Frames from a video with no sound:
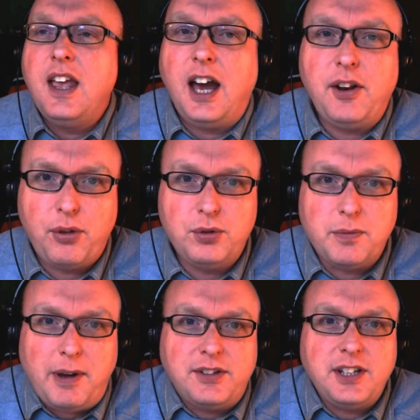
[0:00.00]
and I
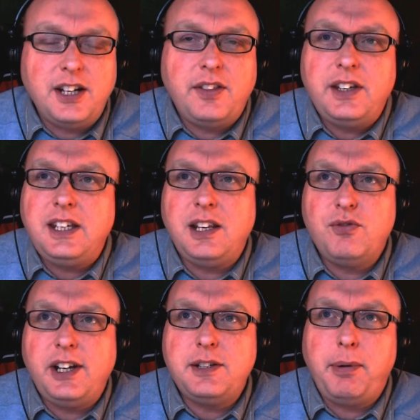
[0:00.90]
thought about it, and I think it
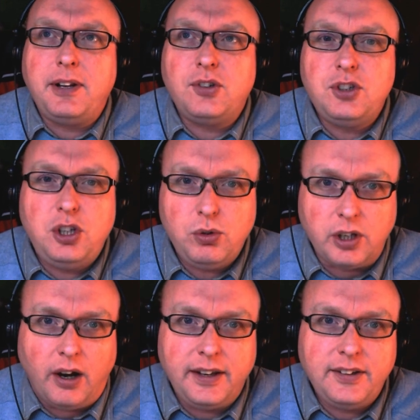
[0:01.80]
really depends on you
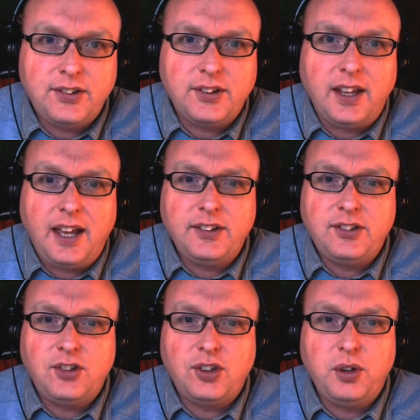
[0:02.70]
guys
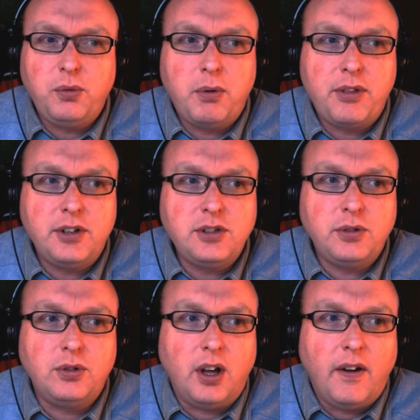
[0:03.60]
as to whether I
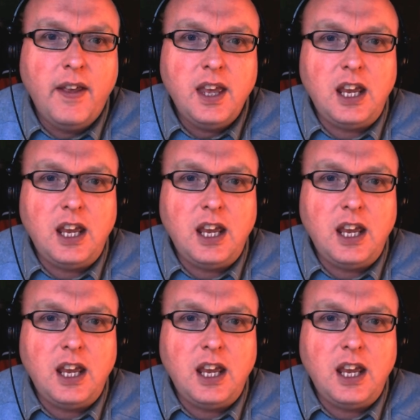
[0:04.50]
do it or not.